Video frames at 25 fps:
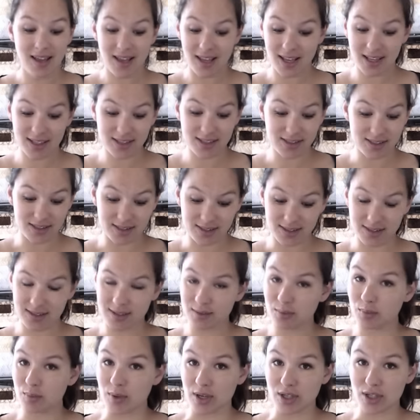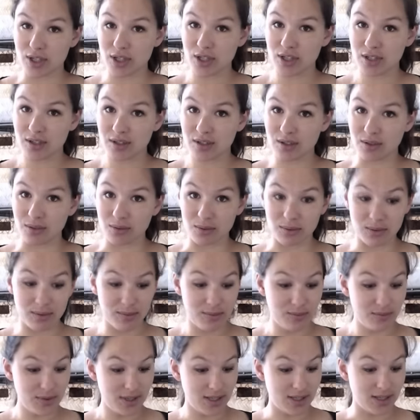it's just, what do you do
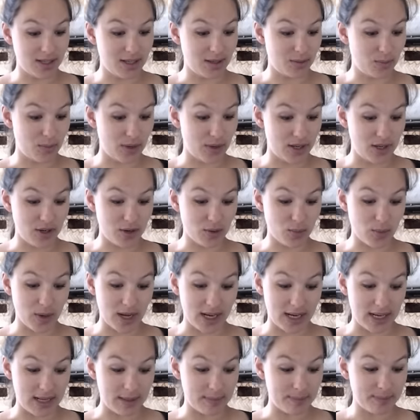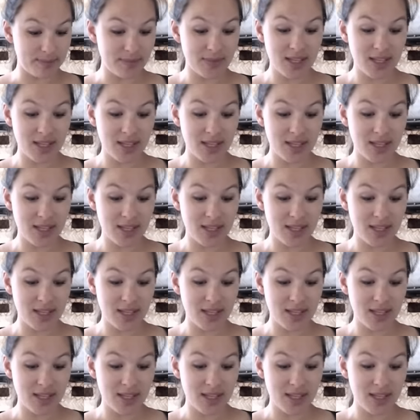when you're waiting?